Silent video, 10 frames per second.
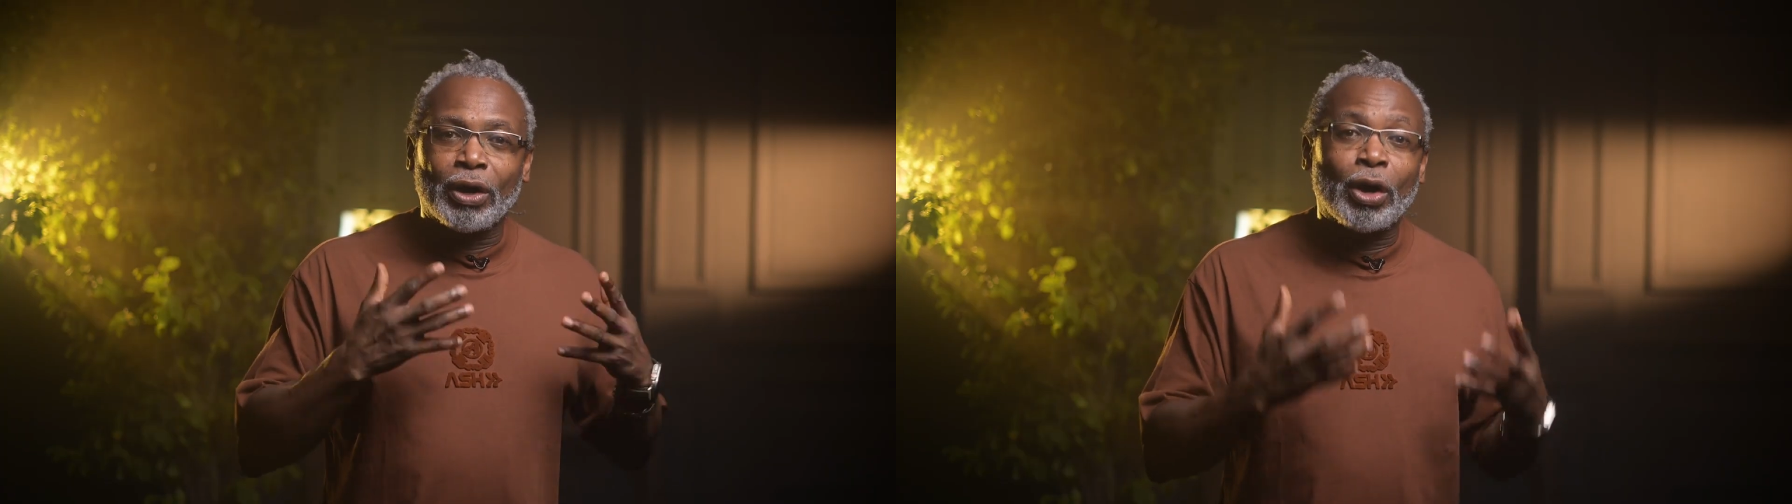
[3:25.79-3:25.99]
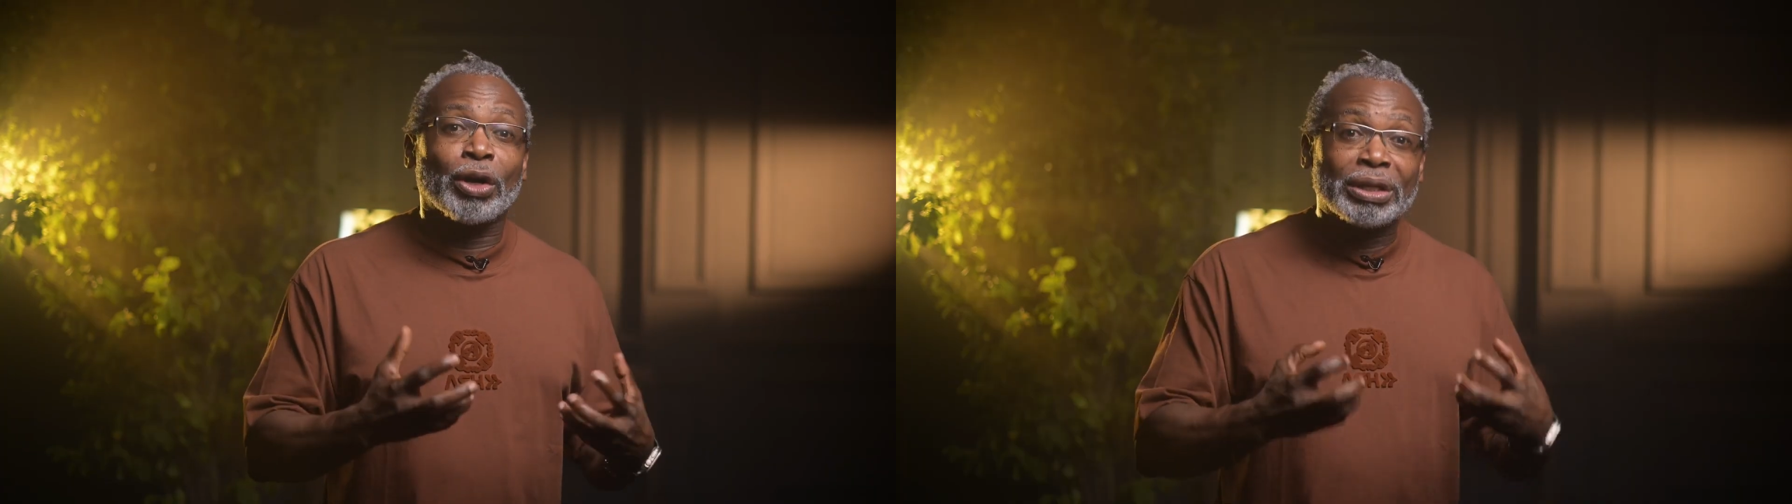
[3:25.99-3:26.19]

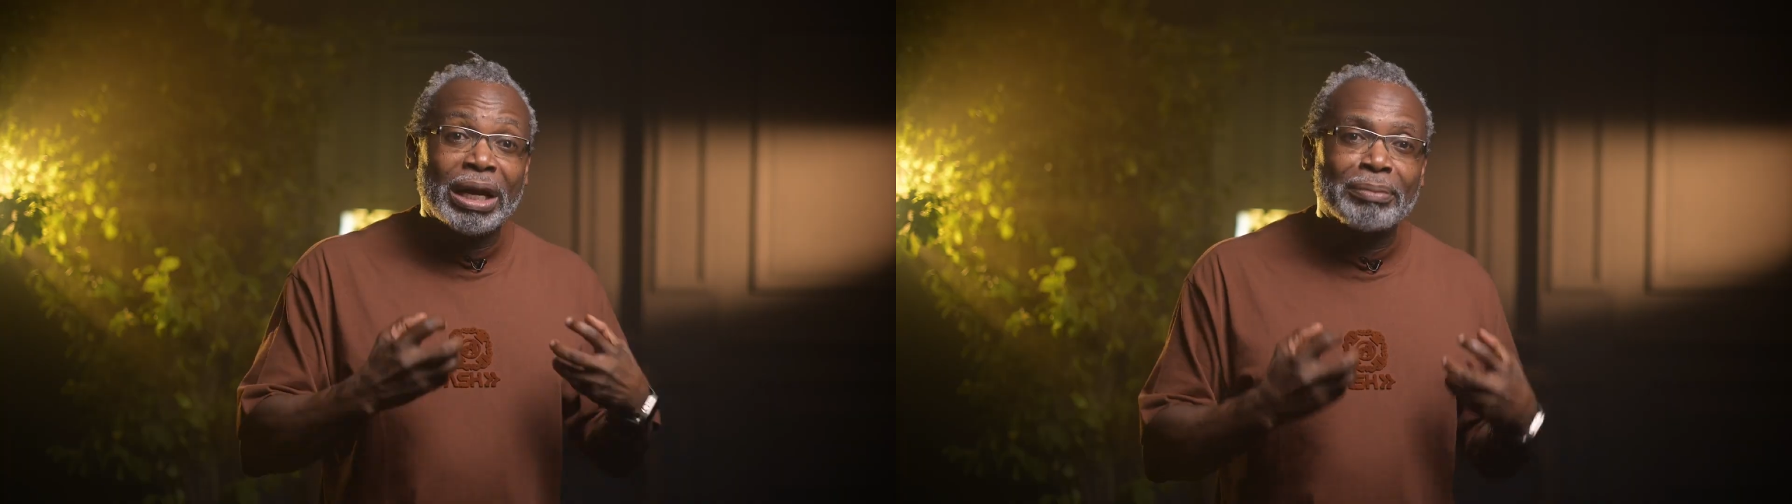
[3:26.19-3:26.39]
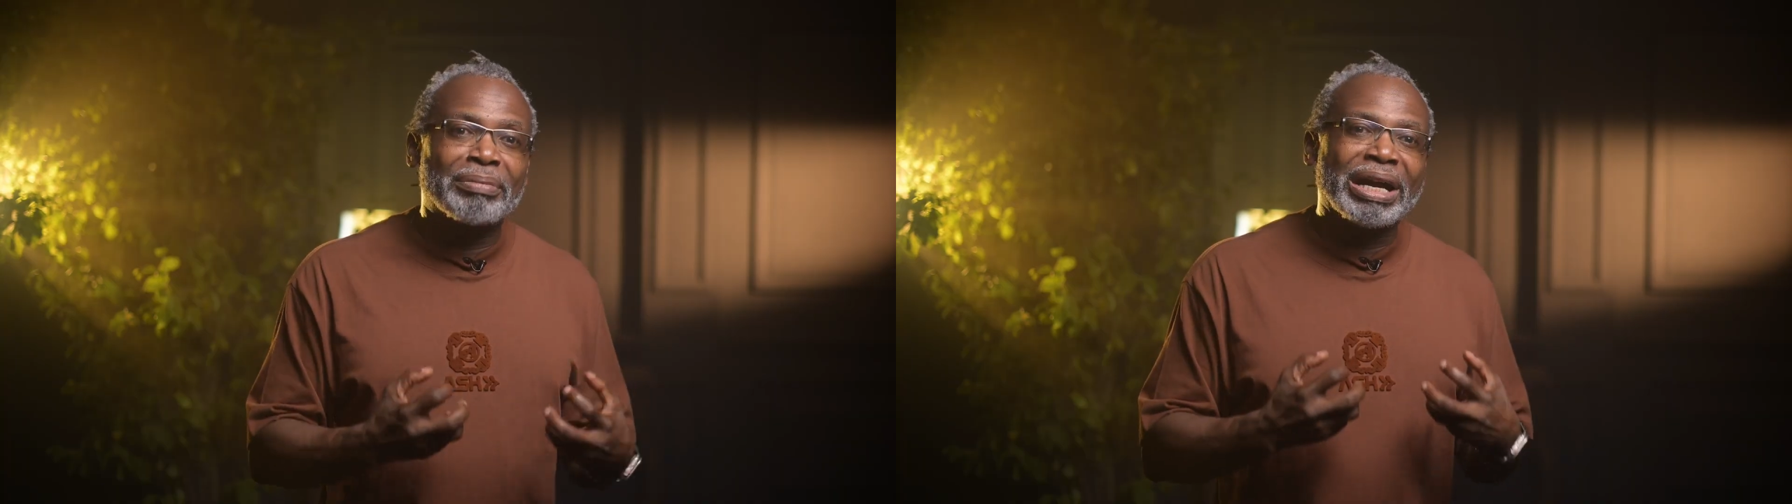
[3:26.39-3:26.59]

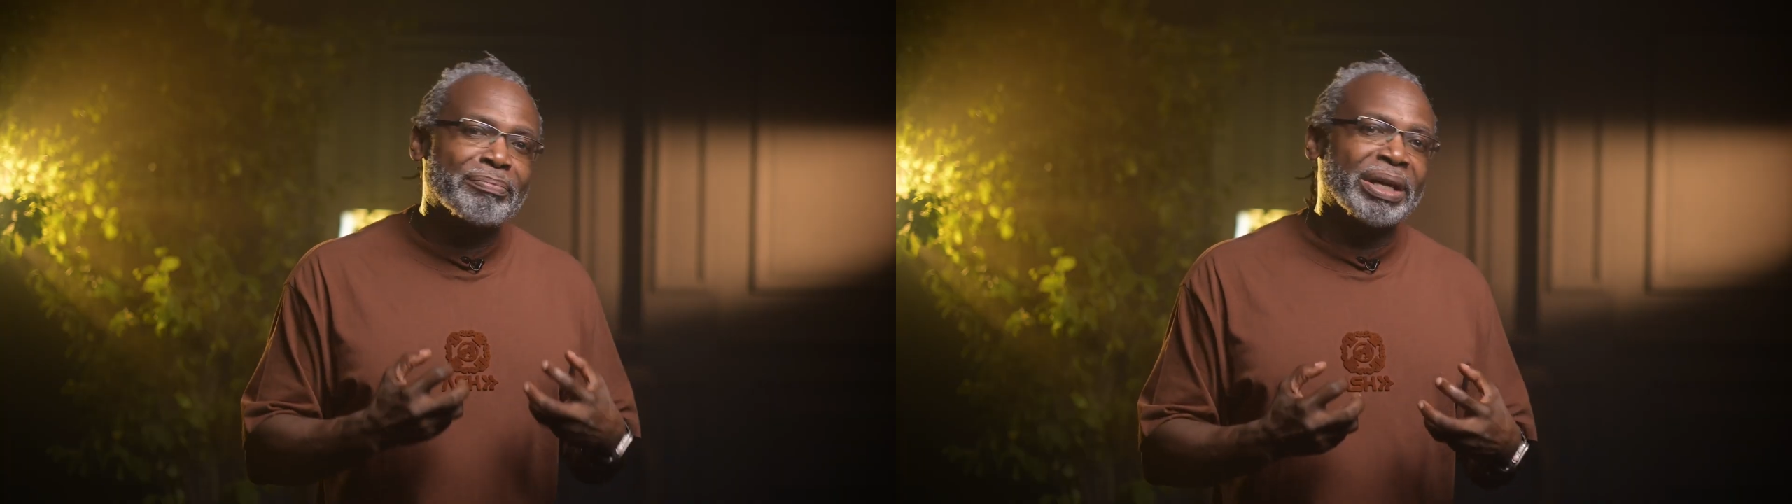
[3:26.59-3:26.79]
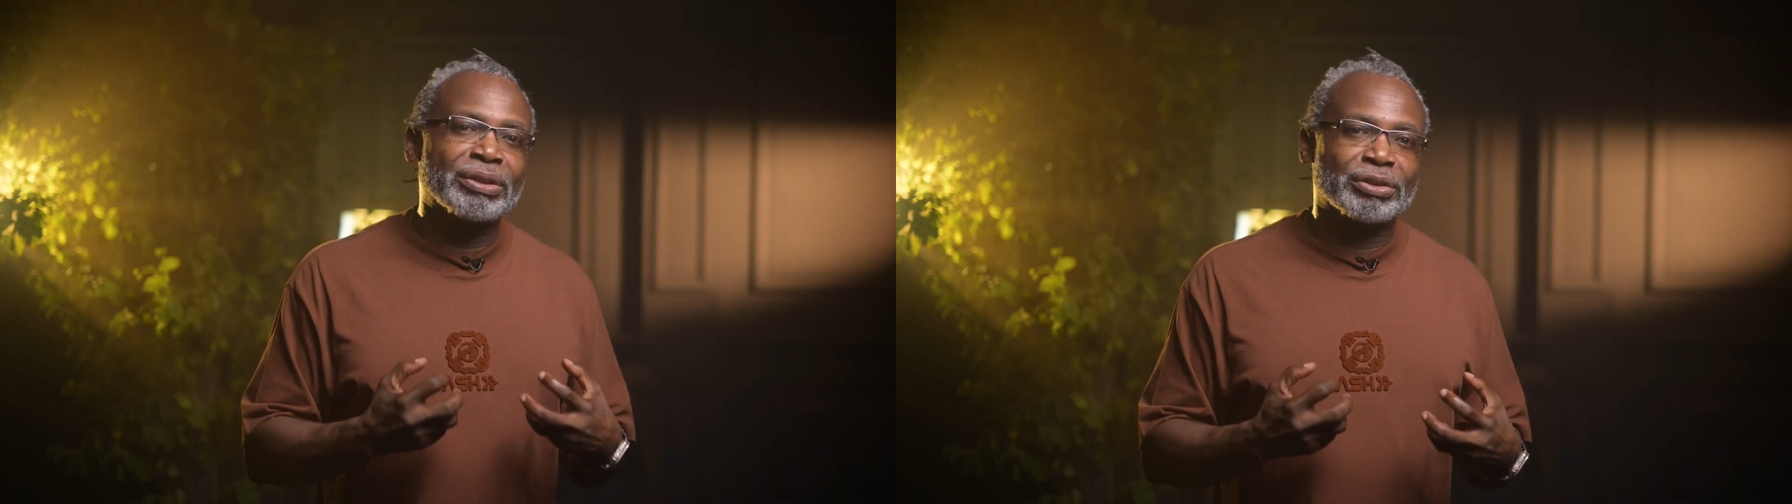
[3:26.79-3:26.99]
on my
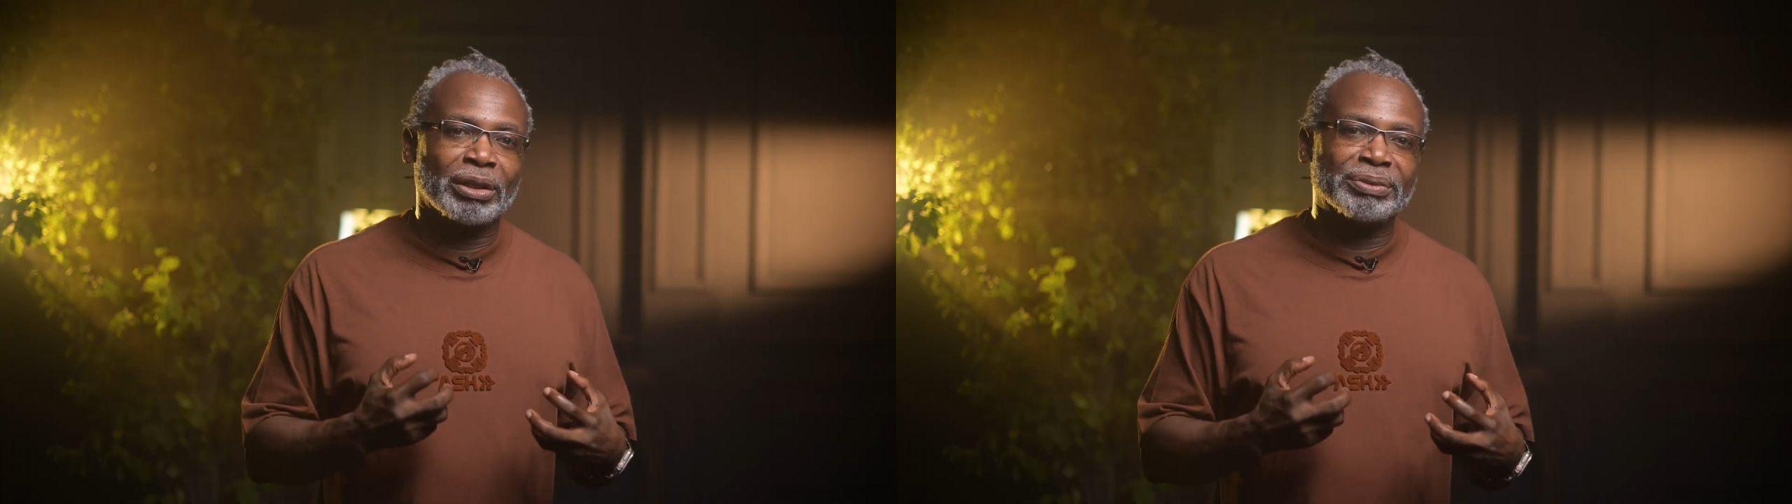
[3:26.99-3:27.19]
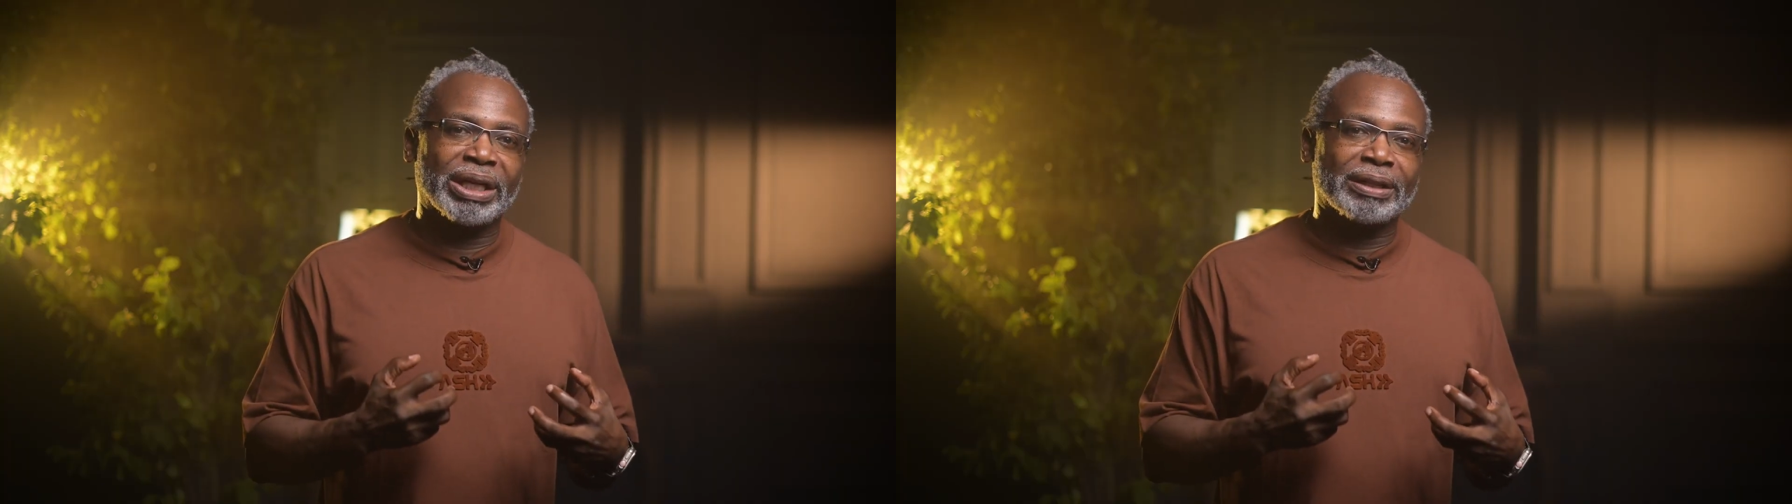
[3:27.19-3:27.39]
main
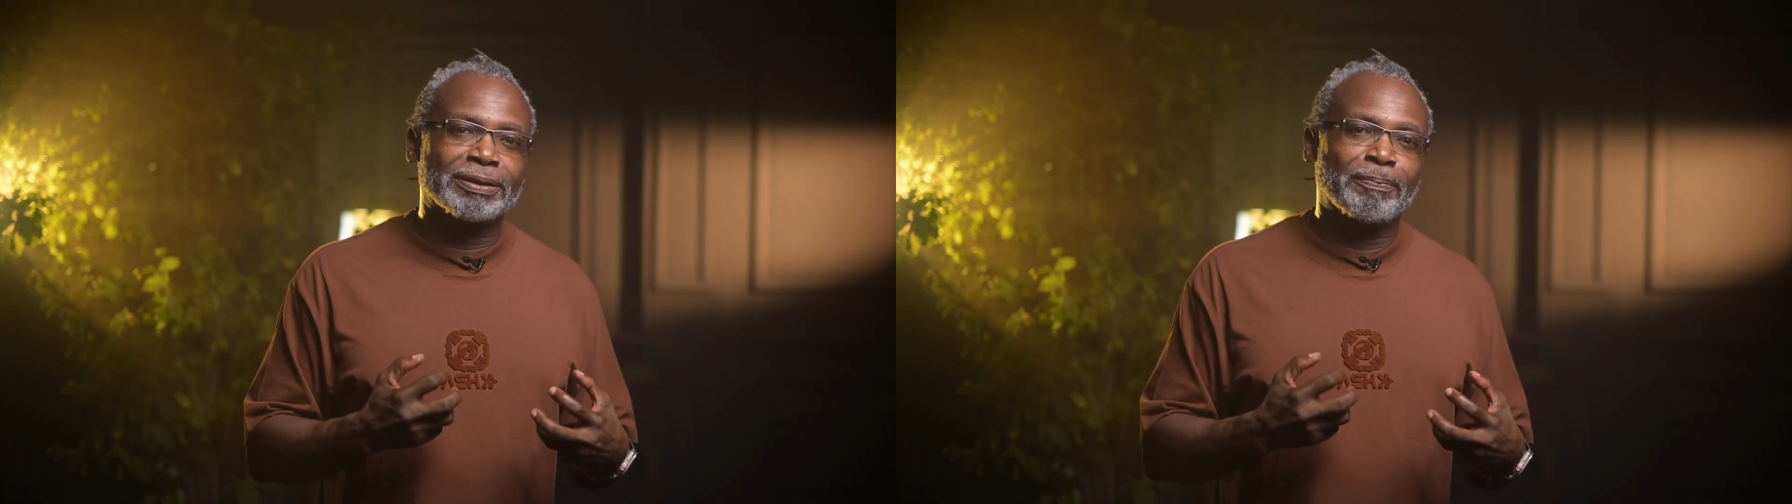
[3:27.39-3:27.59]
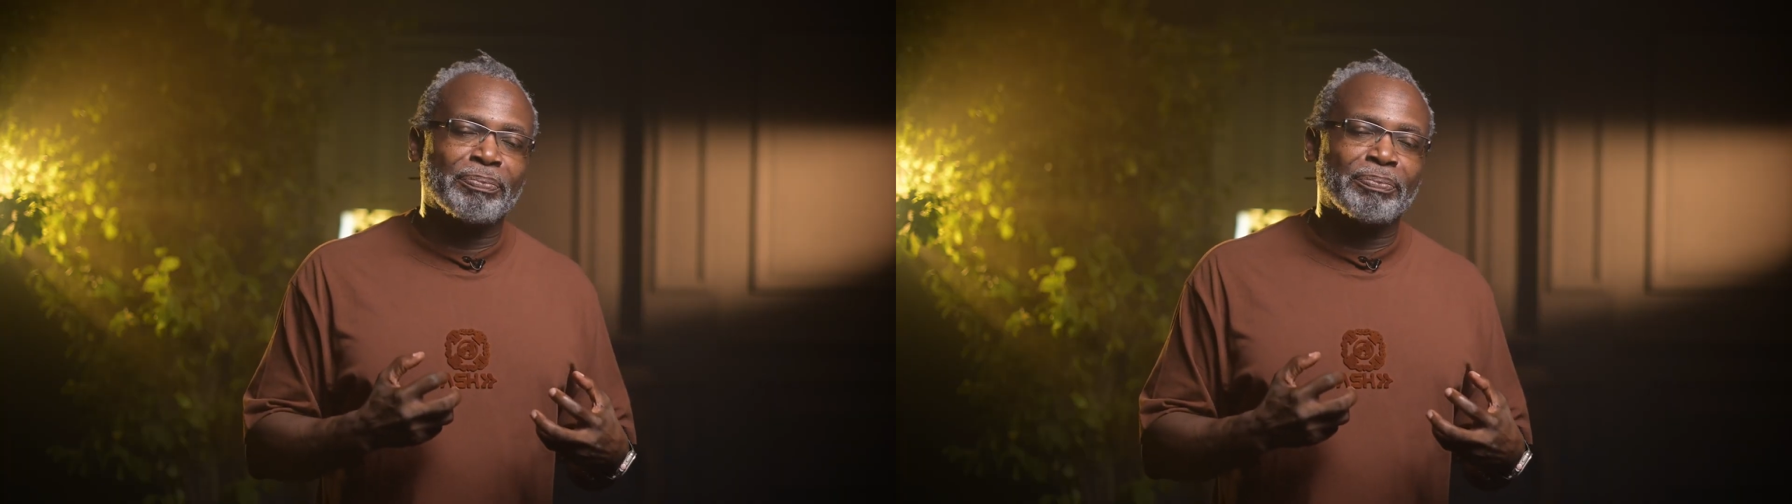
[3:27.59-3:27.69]
subject.